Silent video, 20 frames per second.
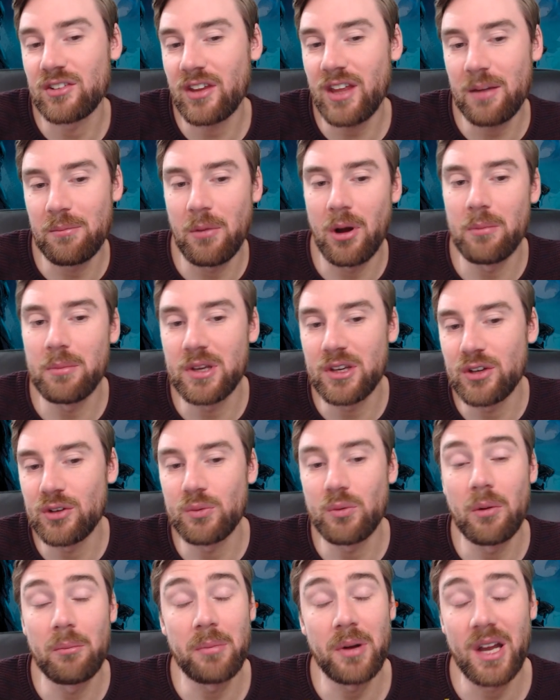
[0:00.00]
So that might be a
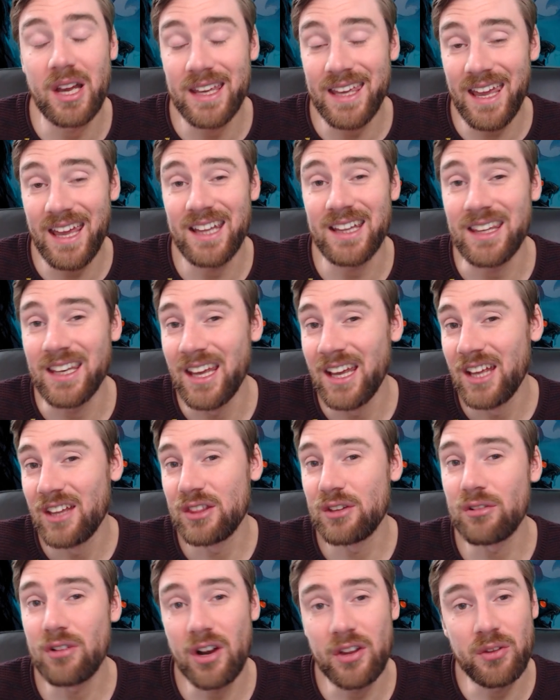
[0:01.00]
good one, but again,
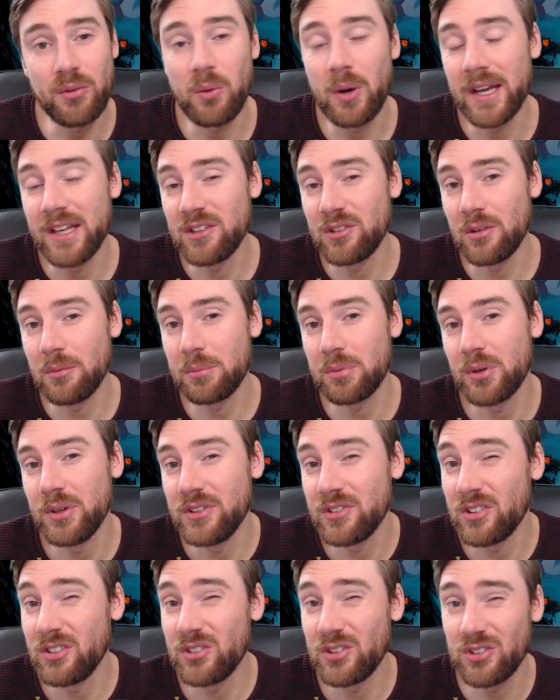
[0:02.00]
there are other ways that
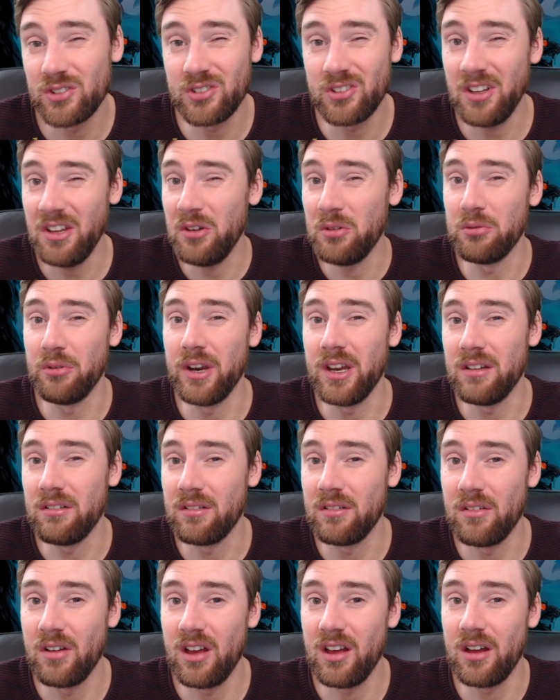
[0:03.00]
Priest can just steal Rin
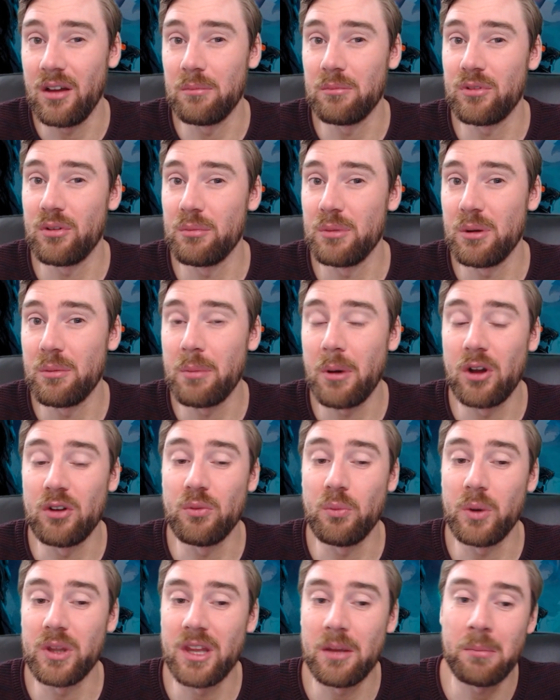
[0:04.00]
from your
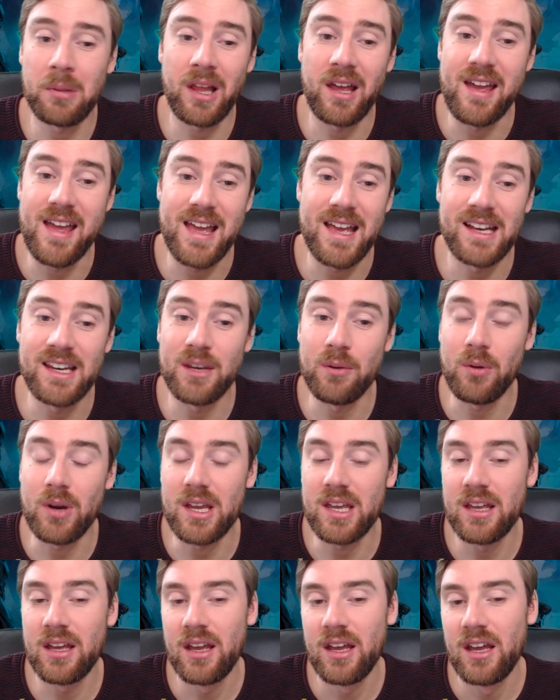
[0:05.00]
opponent when they play it
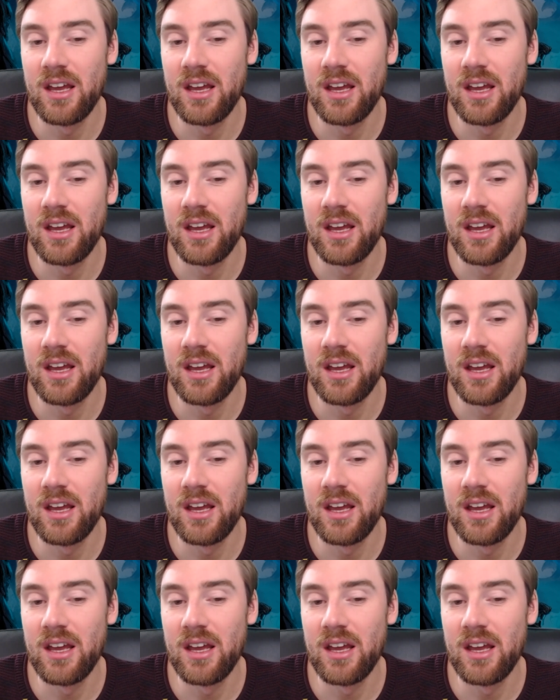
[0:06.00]
anyway.